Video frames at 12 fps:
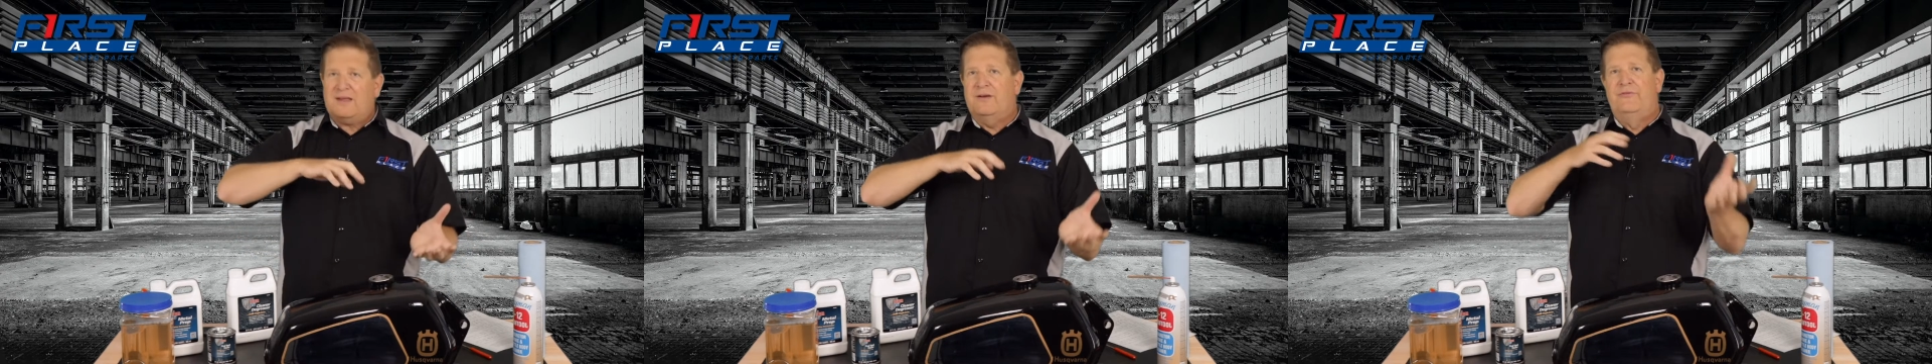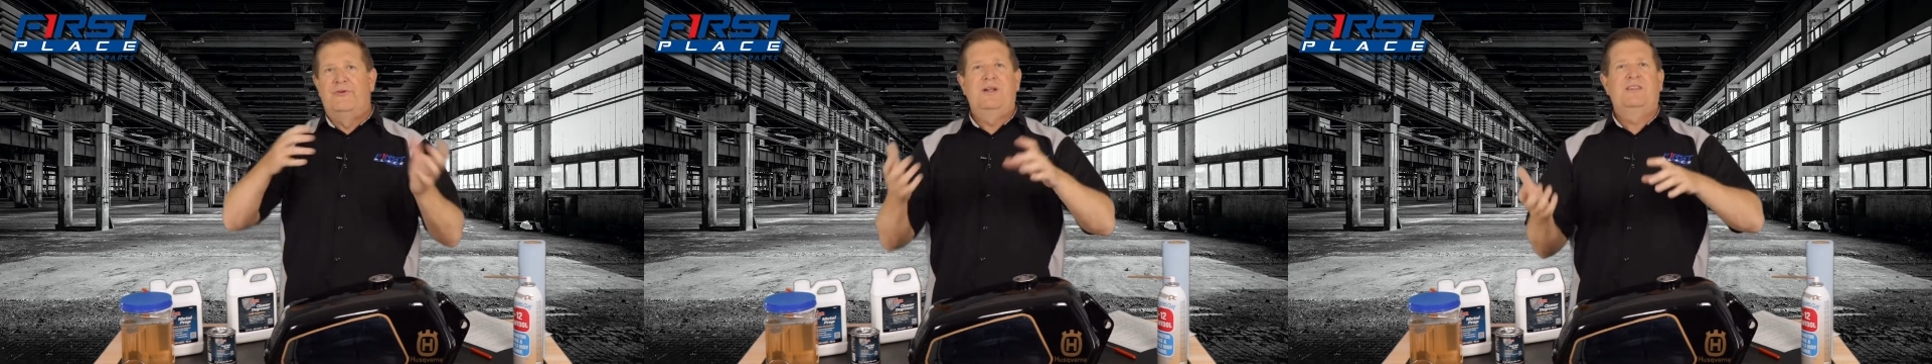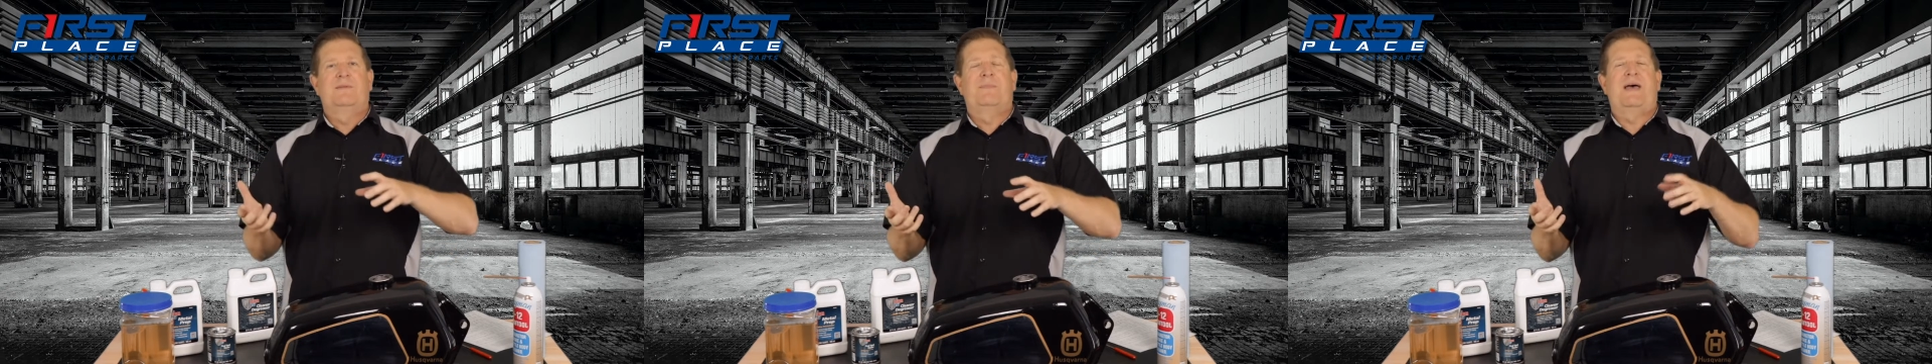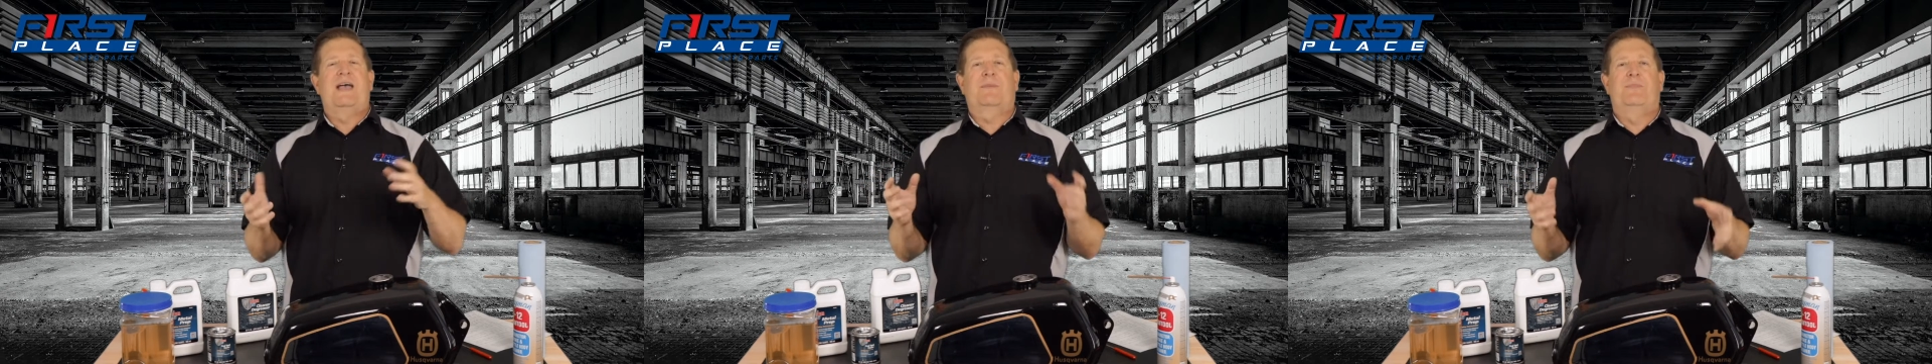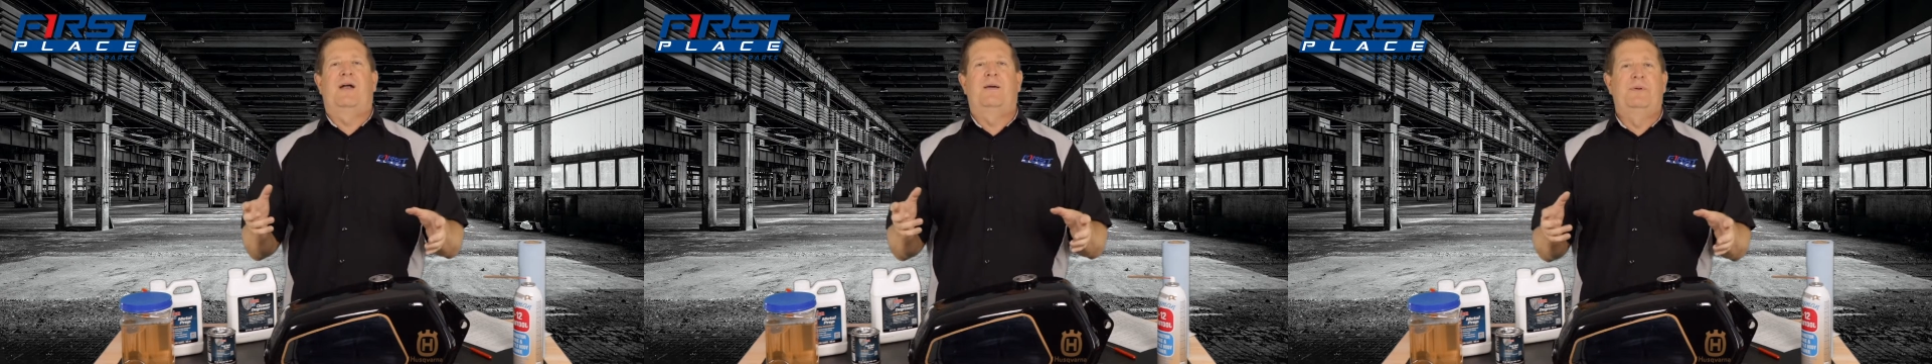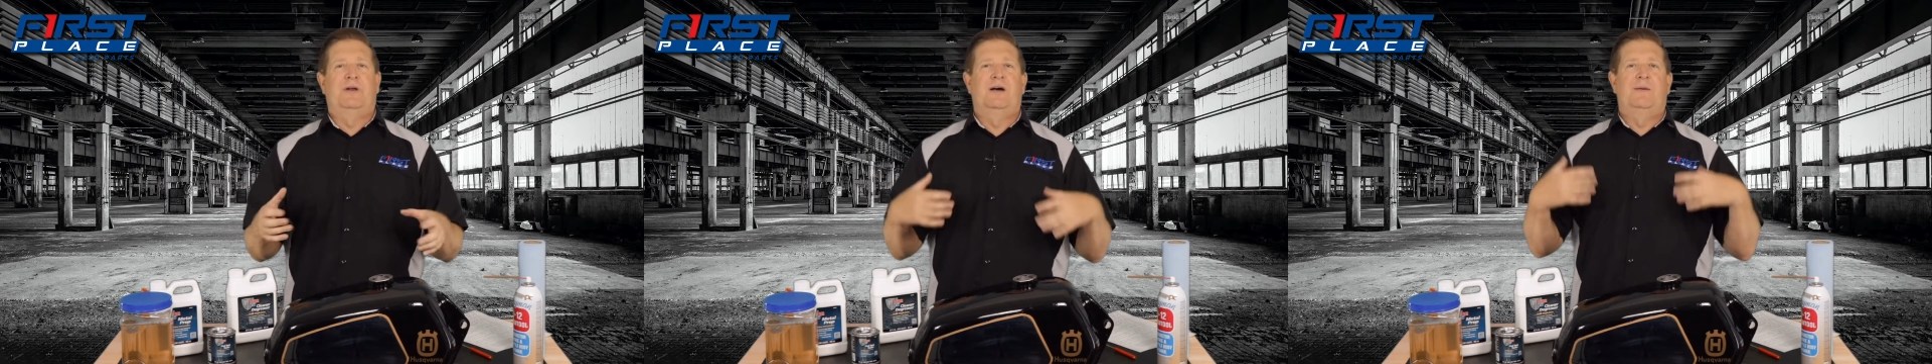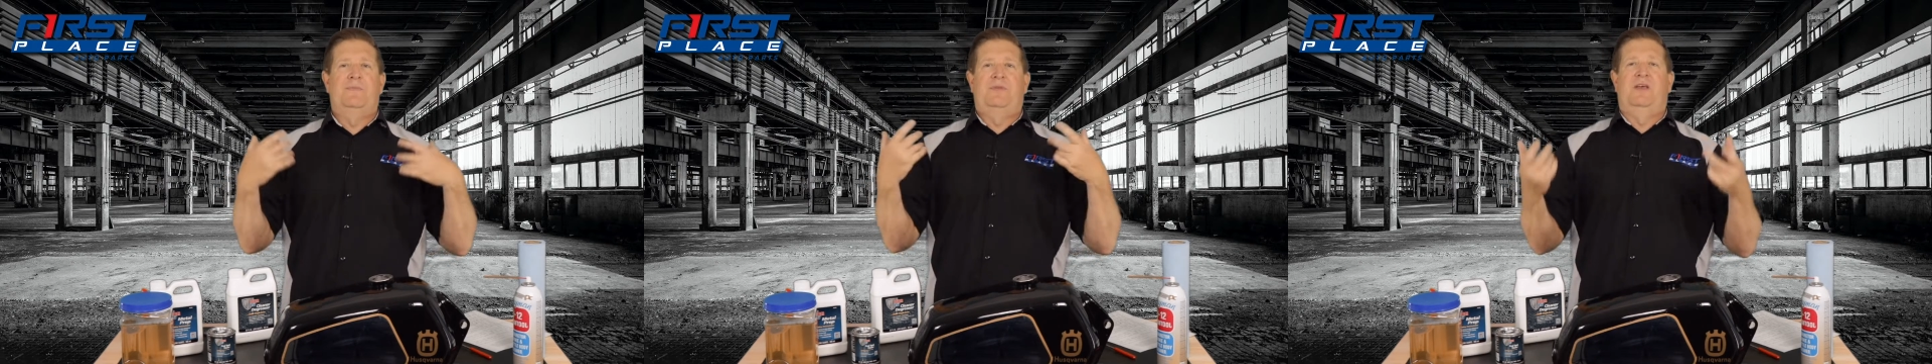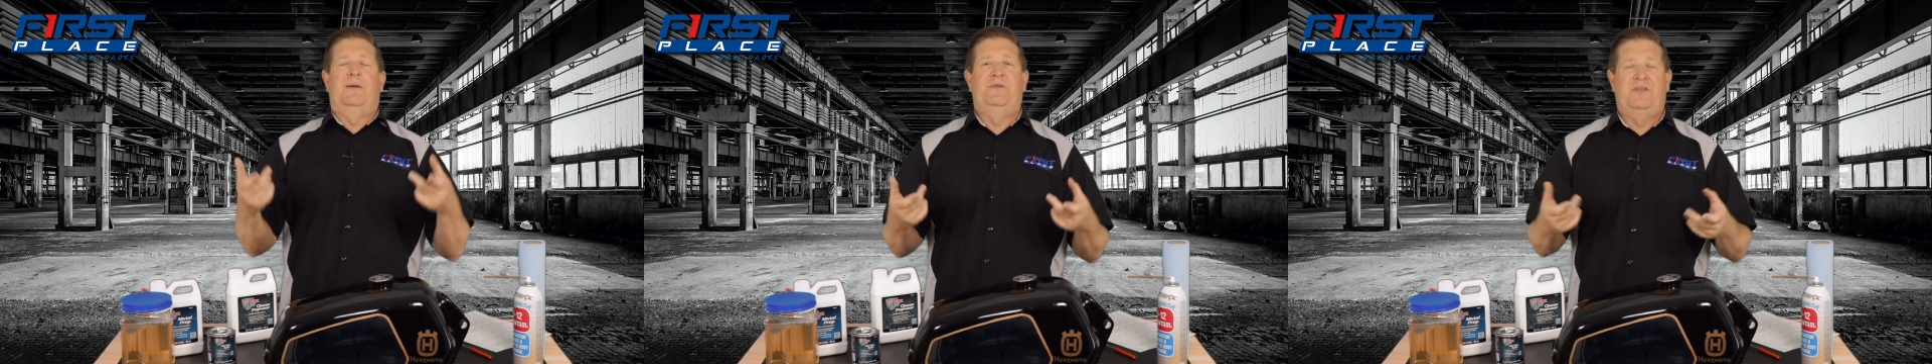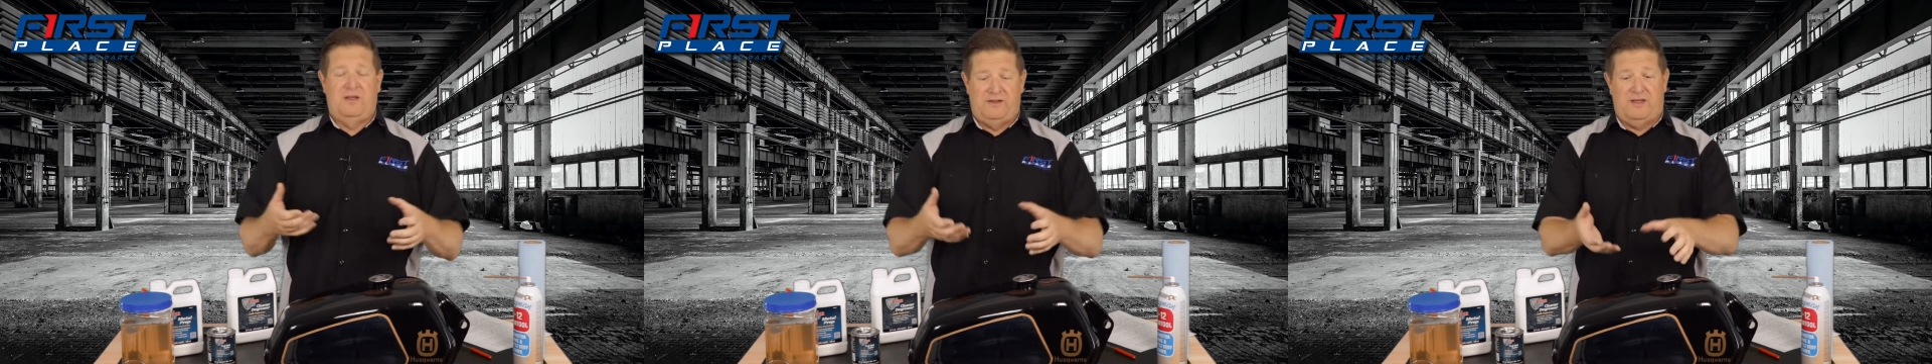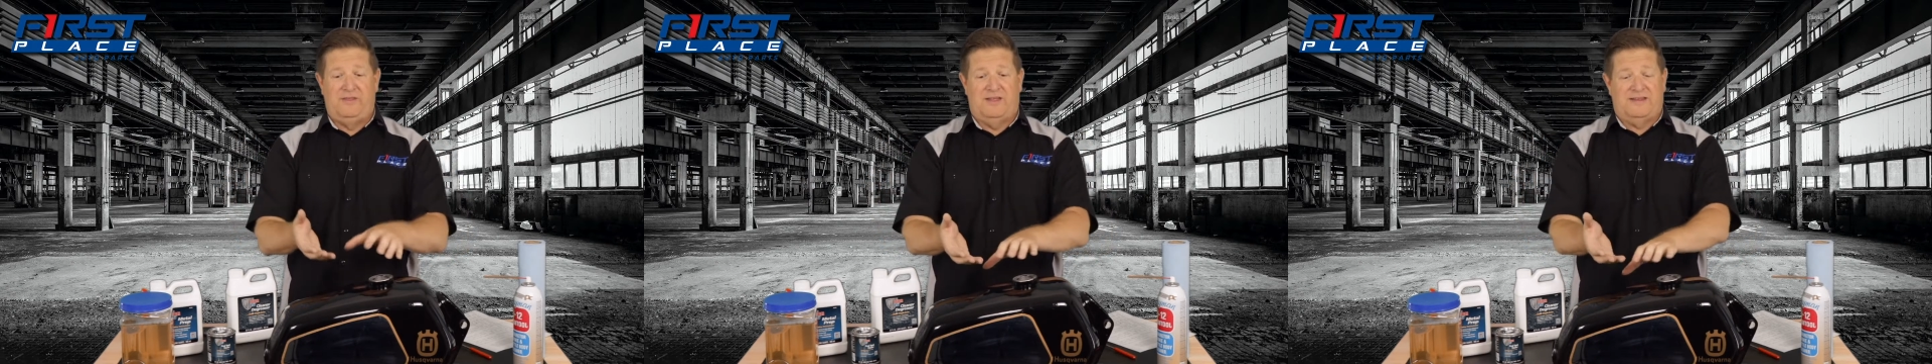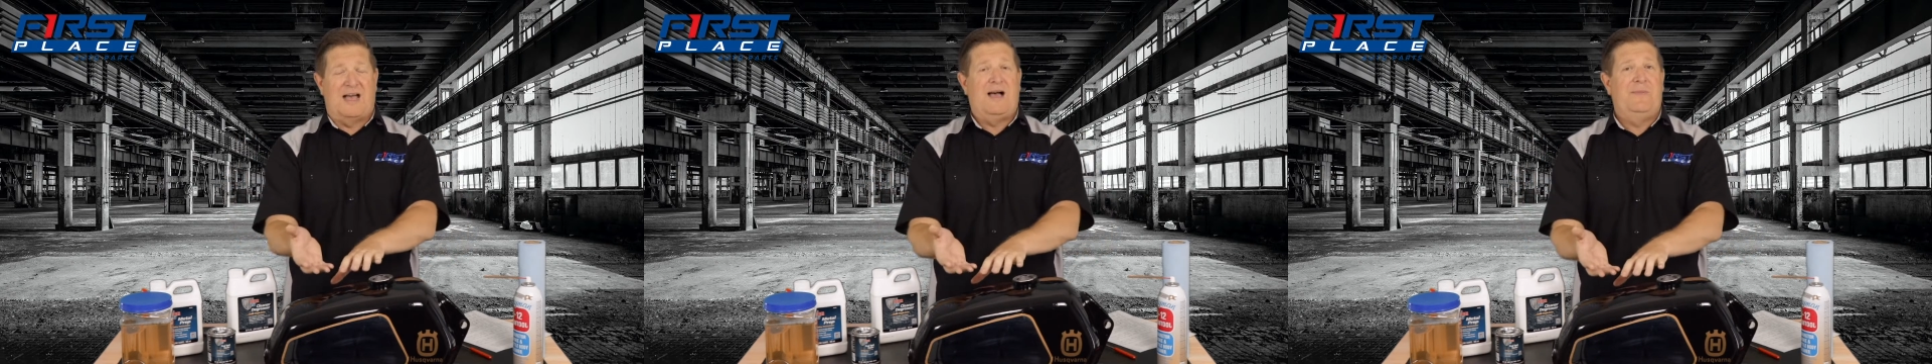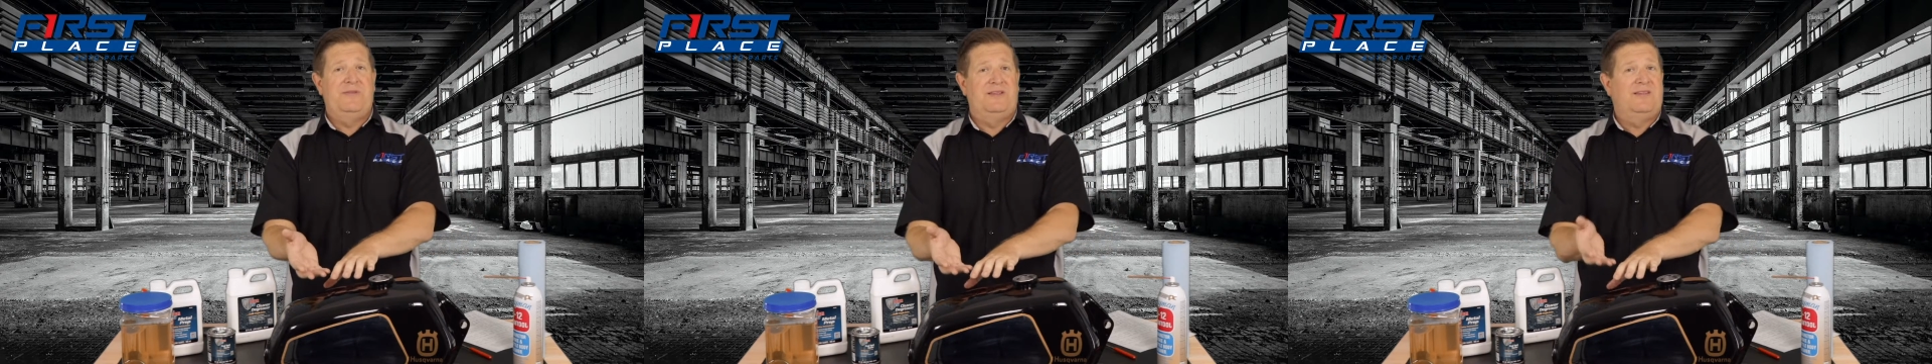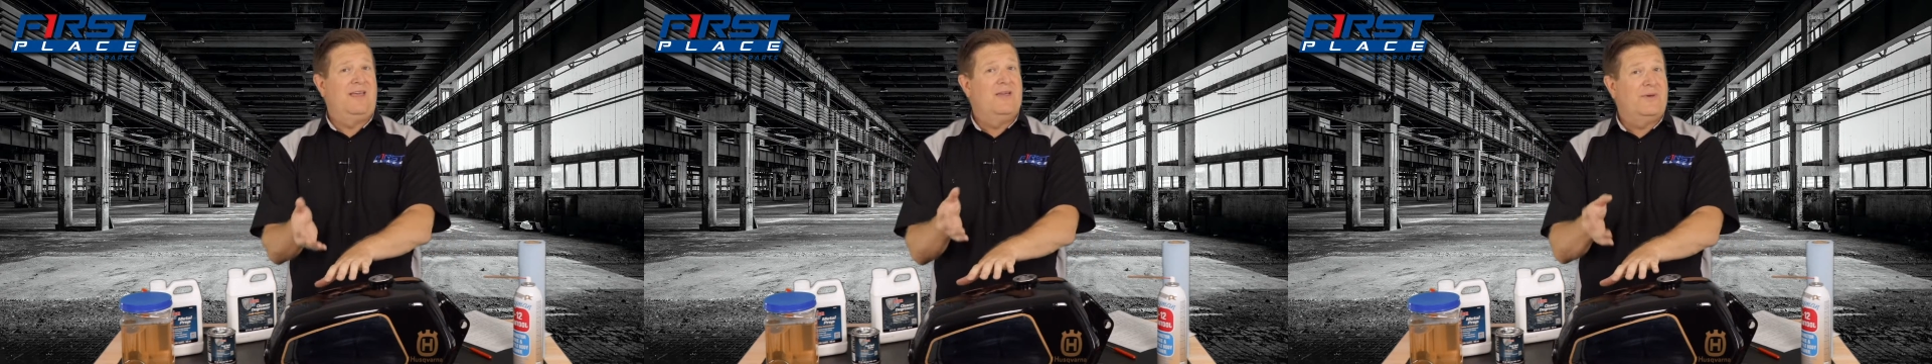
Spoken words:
Front to back, prop it up. The top of the tank,